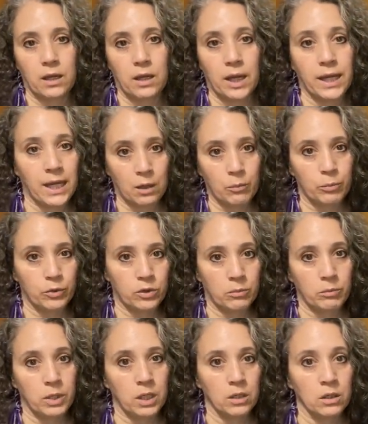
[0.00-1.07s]
I can't put
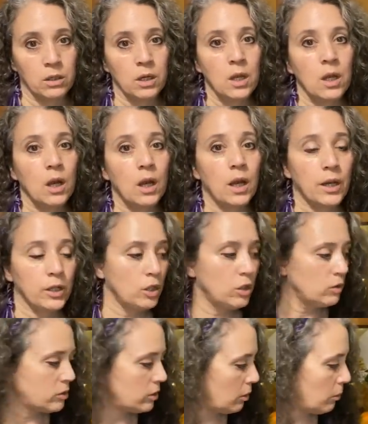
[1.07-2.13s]
them here on
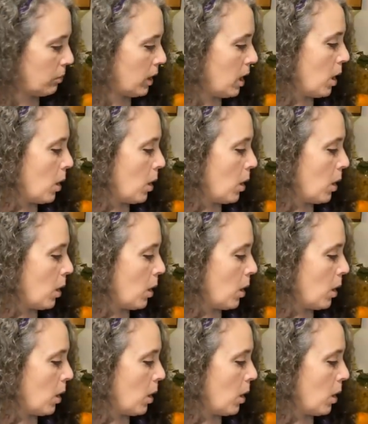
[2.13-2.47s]
YouTube.